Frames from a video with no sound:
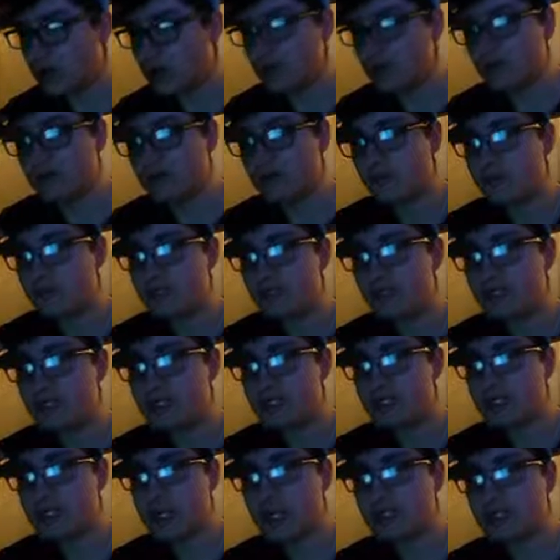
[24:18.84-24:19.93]
for like
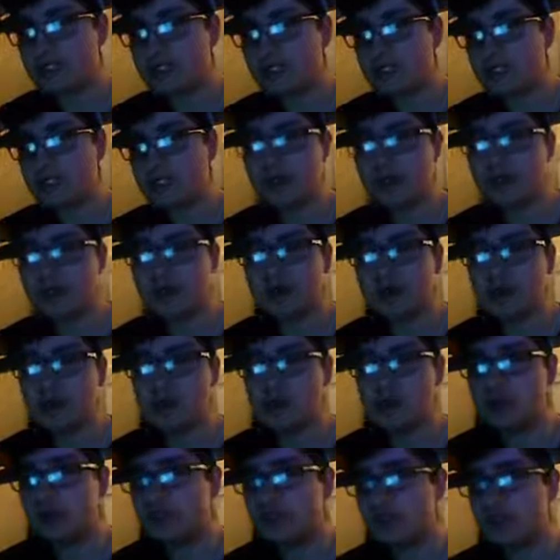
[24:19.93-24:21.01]
three days and like
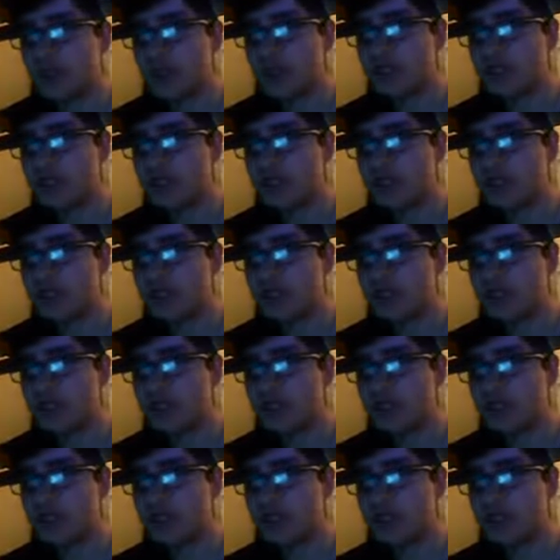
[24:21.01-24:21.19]
two